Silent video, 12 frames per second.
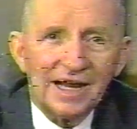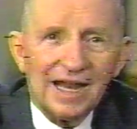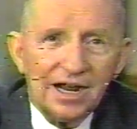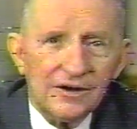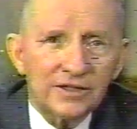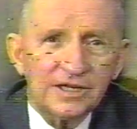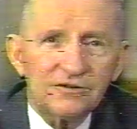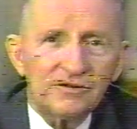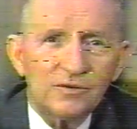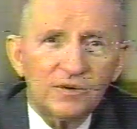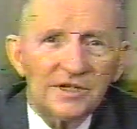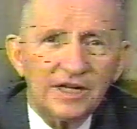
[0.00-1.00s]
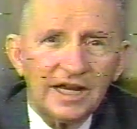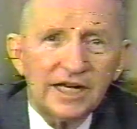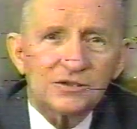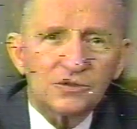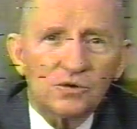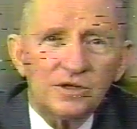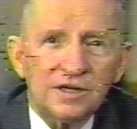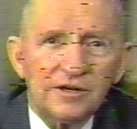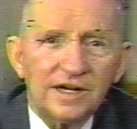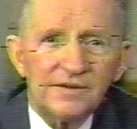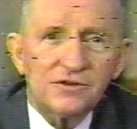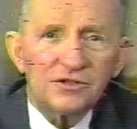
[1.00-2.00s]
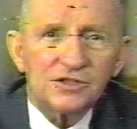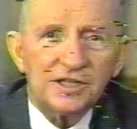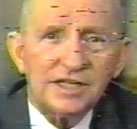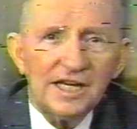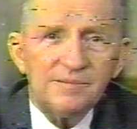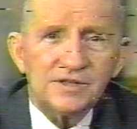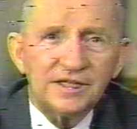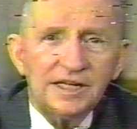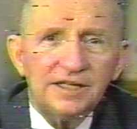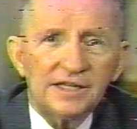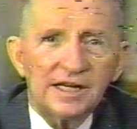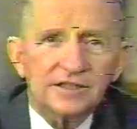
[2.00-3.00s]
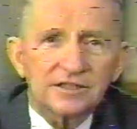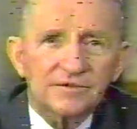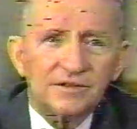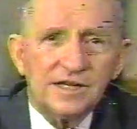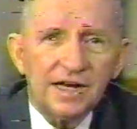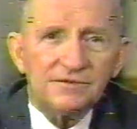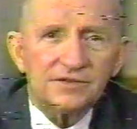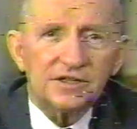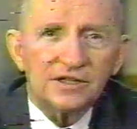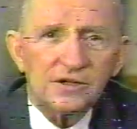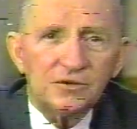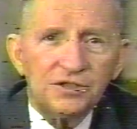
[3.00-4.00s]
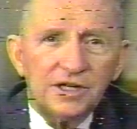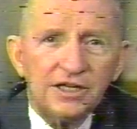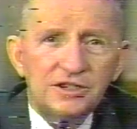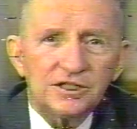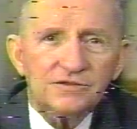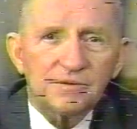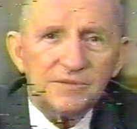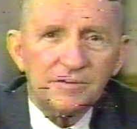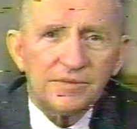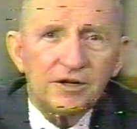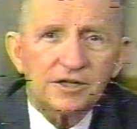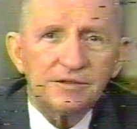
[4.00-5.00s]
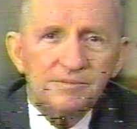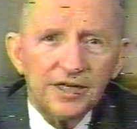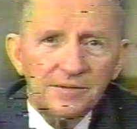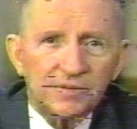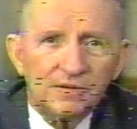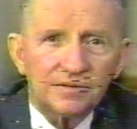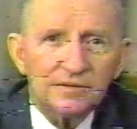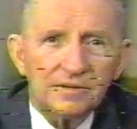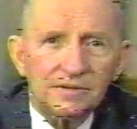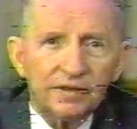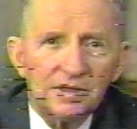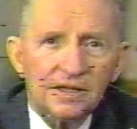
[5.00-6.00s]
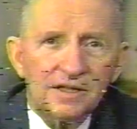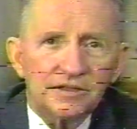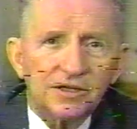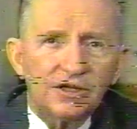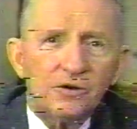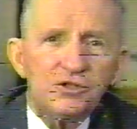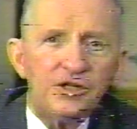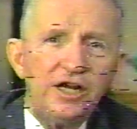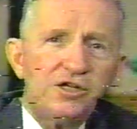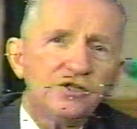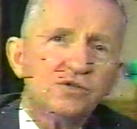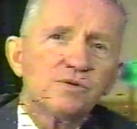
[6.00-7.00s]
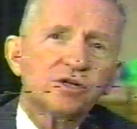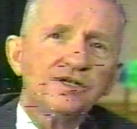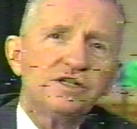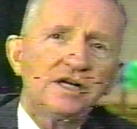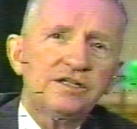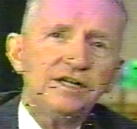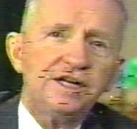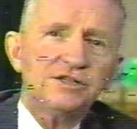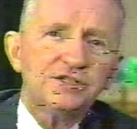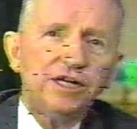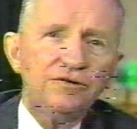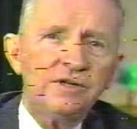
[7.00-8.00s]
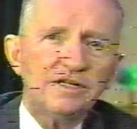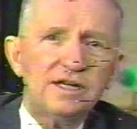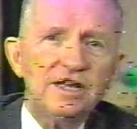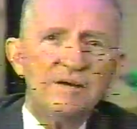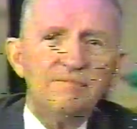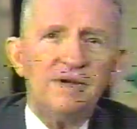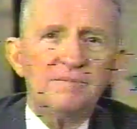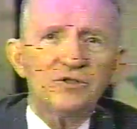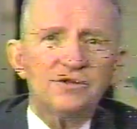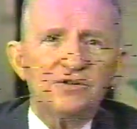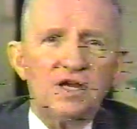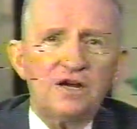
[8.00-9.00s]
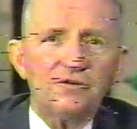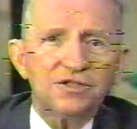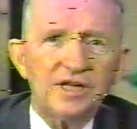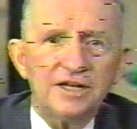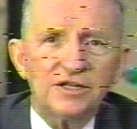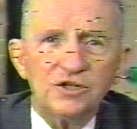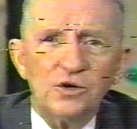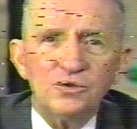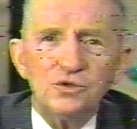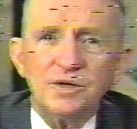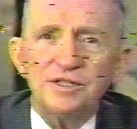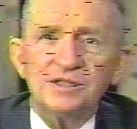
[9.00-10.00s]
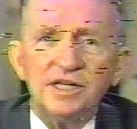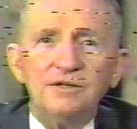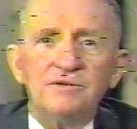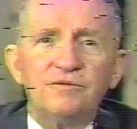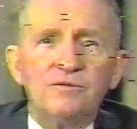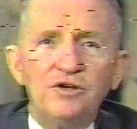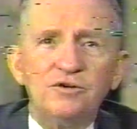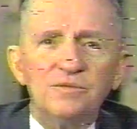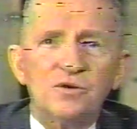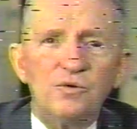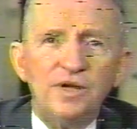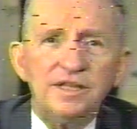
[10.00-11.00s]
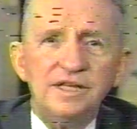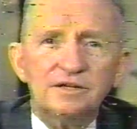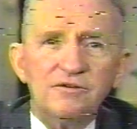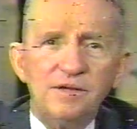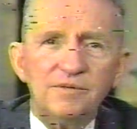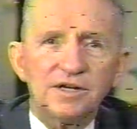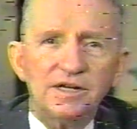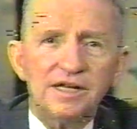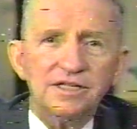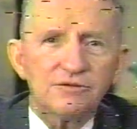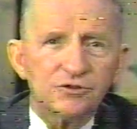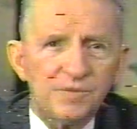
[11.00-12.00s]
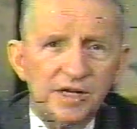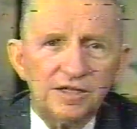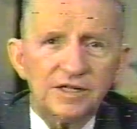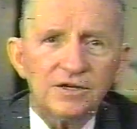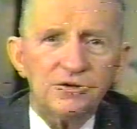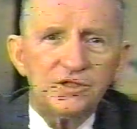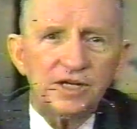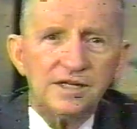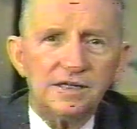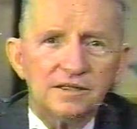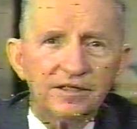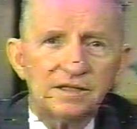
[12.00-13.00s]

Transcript: Our country went to extraordinary efforts to keep the details of the NAFTA negotiations from the American people. The negotiations were conducted in secret. Members of Congress had to go to a secret room to read the agreement as it was being negotiated.